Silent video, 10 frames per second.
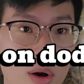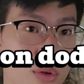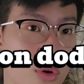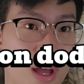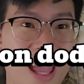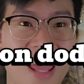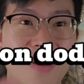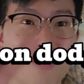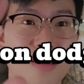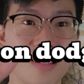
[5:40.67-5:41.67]
your
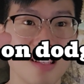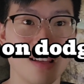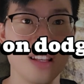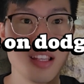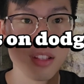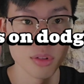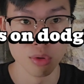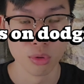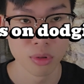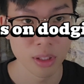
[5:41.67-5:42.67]
enemies hit
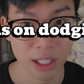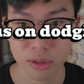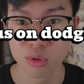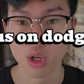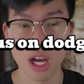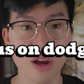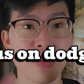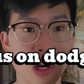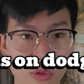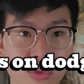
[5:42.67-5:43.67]
you until you're half
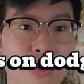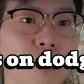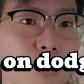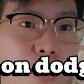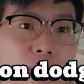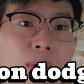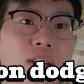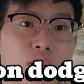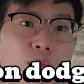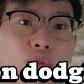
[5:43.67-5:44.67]
health, you pretty much
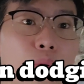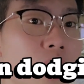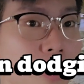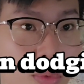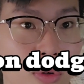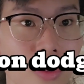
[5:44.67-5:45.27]
cannot move forward anymore.